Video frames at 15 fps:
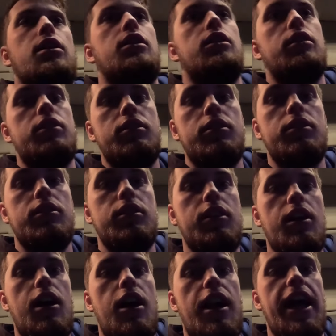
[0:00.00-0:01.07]

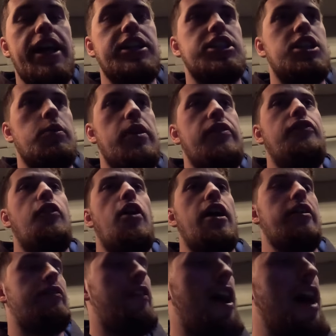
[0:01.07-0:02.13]
Alright, just a wee
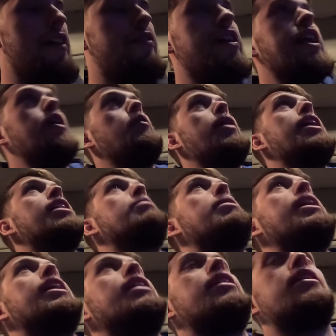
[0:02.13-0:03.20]
forty-five there at
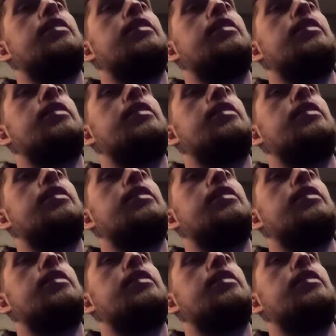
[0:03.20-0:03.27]
Wetherby.